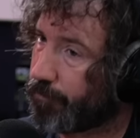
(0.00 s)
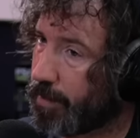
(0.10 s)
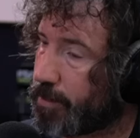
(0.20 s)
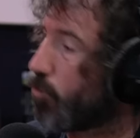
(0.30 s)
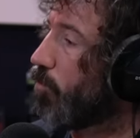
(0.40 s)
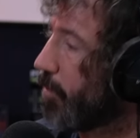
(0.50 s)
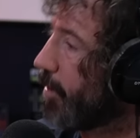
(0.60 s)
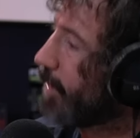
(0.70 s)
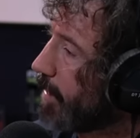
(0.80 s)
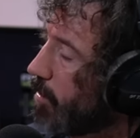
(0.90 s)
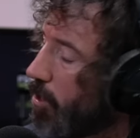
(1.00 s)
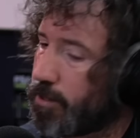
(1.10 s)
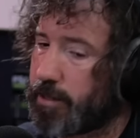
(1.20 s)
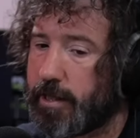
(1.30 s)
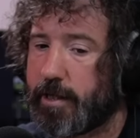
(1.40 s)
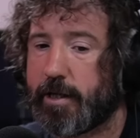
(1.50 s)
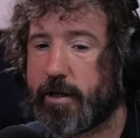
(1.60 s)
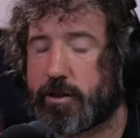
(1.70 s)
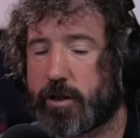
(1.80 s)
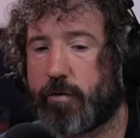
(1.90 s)
it's the company that takes the loss.
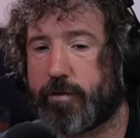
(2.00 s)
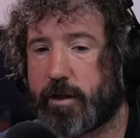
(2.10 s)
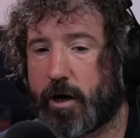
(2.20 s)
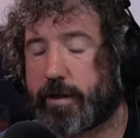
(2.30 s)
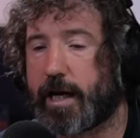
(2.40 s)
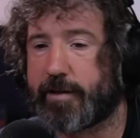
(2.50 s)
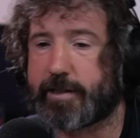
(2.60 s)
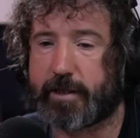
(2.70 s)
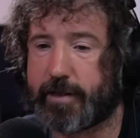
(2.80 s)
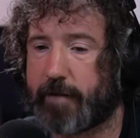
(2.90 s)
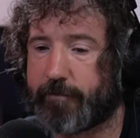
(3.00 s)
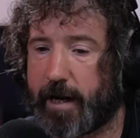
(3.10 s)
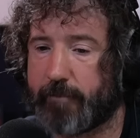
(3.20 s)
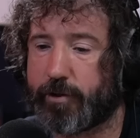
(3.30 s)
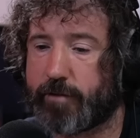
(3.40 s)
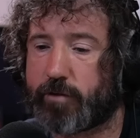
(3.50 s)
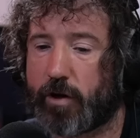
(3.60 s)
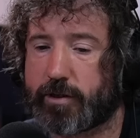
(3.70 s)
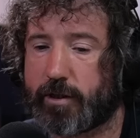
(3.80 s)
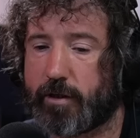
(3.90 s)
So, okay, they said, yeah, fine, but you've
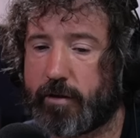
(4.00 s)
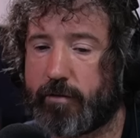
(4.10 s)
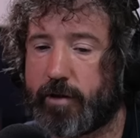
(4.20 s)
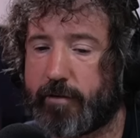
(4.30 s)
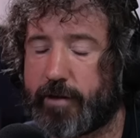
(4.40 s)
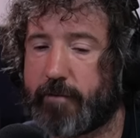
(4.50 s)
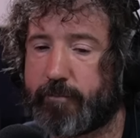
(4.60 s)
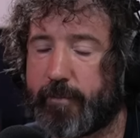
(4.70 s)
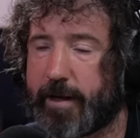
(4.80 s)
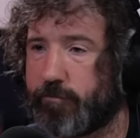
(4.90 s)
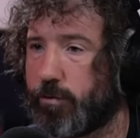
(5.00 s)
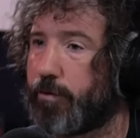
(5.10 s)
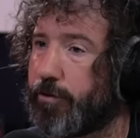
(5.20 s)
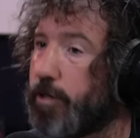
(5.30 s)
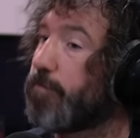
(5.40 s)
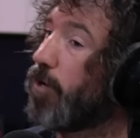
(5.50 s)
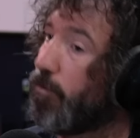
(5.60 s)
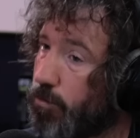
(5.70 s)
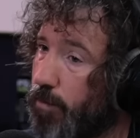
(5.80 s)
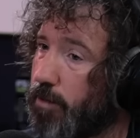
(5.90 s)
got to, they, they implemented Rule
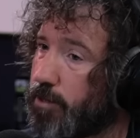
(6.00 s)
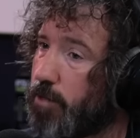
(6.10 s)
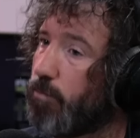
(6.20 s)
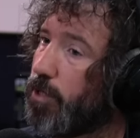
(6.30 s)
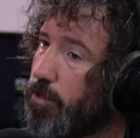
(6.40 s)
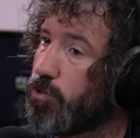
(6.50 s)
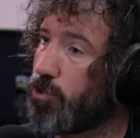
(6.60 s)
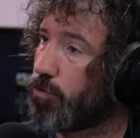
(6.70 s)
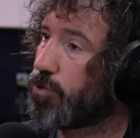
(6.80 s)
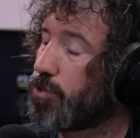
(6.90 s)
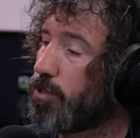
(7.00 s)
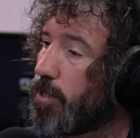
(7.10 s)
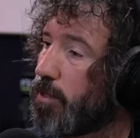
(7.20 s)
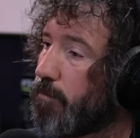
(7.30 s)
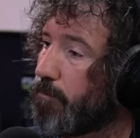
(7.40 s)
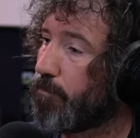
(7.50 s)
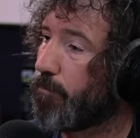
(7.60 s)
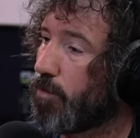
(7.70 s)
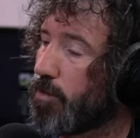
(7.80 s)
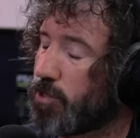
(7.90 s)
34 as well. So they weren't just
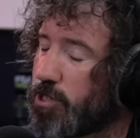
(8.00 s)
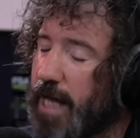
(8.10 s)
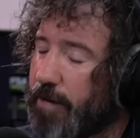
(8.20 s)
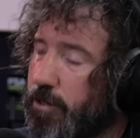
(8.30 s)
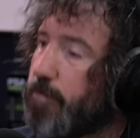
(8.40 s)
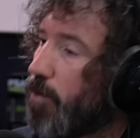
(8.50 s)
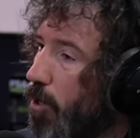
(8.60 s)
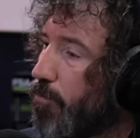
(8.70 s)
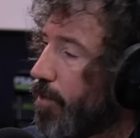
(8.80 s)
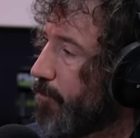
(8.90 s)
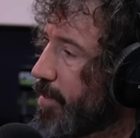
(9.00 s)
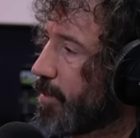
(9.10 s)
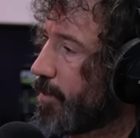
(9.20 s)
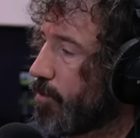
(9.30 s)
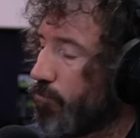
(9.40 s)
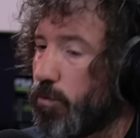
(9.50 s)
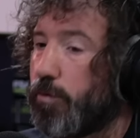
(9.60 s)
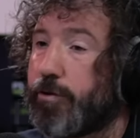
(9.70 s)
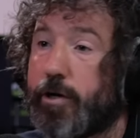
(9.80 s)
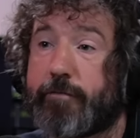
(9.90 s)
standard operating businesses.
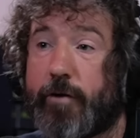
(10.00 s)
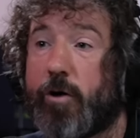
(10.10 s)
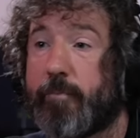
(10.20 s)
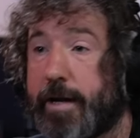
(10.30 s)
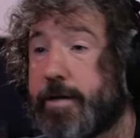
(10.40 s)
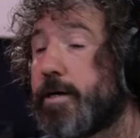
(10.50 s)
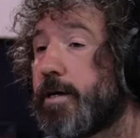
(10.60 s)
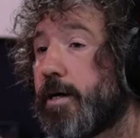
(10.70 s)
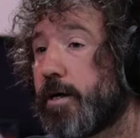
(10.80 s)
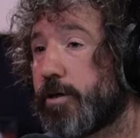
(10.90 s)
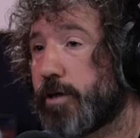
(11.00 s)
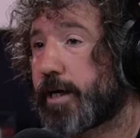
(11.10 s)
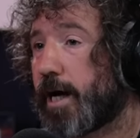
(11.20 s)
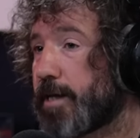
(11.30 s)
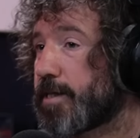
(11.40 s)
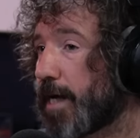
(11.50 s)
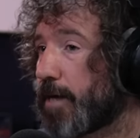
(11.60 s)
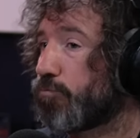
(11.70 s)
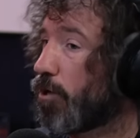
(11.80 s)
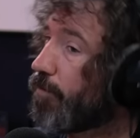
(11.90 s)
Rule 34 meant you can't
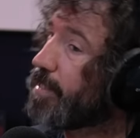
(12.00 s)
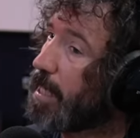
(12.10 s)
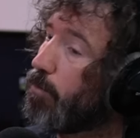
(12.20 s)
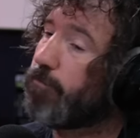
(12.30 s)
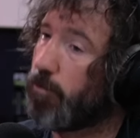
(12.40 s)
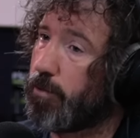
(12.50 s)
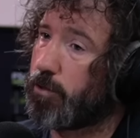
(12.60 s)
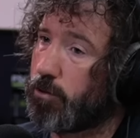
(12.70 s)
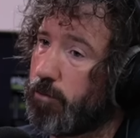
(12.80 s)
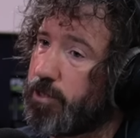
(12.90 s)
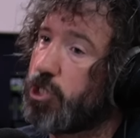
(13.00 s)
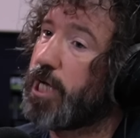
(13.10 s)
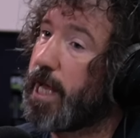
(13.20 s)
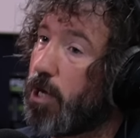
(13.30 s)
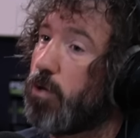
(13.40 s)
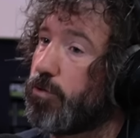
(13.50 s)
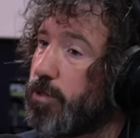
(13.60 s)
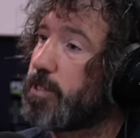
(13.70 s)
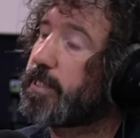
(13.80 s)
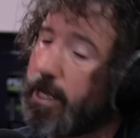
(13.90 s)
take profits out of football clubs.
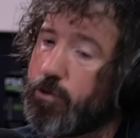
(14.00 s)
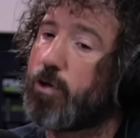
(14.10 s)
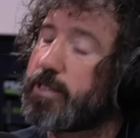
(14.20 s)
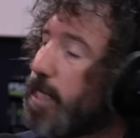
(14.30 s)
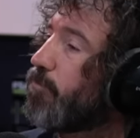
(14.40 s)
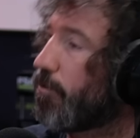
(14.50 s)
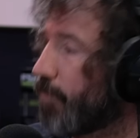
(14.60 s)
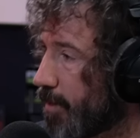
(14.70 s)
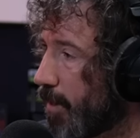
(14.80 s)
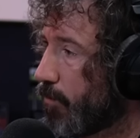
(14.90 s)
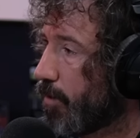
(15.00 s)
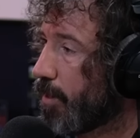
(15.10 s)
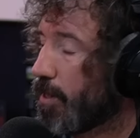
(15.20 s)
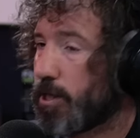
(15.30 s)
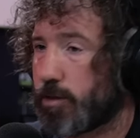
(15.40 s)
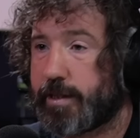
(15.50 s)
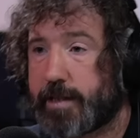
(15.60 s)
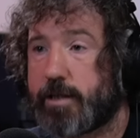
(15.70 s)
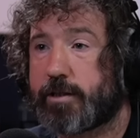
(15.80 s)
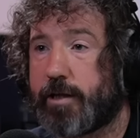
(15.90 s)
Shareholders cannot take profits out. So
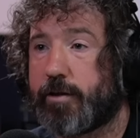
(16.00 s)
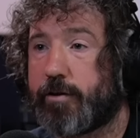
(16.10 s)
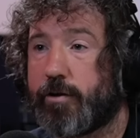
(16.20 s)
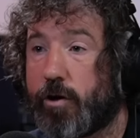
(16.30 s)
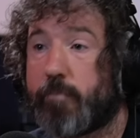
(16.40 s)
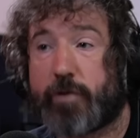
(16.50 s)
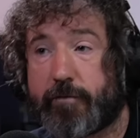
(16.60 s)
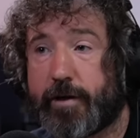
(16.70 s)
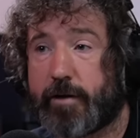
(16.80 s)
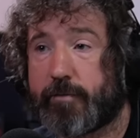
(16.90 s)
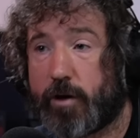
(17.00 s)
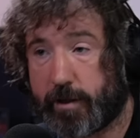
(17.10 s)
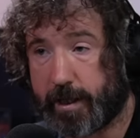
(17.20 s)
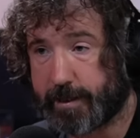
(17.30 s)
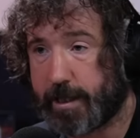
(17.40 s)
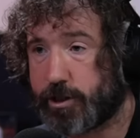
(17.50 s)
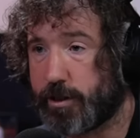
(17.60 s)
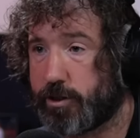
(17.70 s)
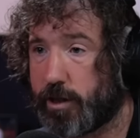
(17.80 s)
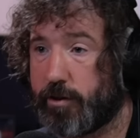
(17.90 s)
essentially, the, the non-profit
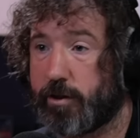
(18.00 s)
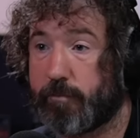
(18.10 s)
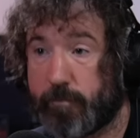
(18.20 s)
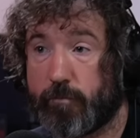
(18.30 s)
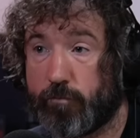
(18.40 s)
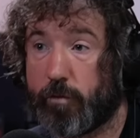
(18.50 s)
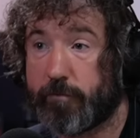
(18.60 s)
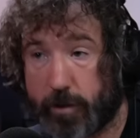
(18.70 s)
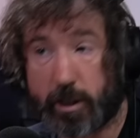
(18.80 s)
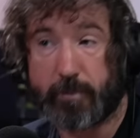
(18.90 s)
organisations and the run for the